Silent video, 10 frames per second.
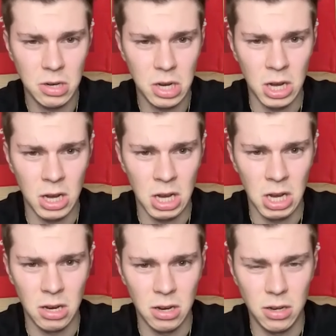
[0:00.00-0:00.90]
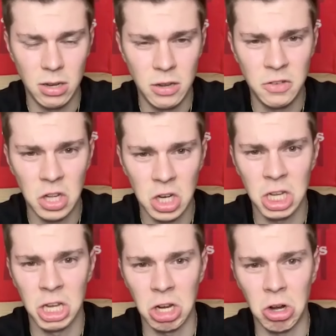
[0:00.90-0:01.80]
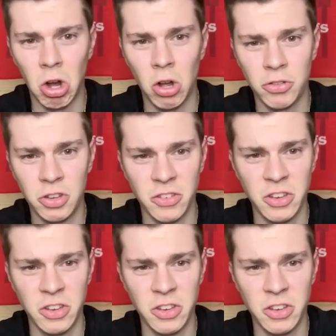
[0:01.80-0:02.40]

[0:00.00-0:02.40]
uh, he's gonna get calls because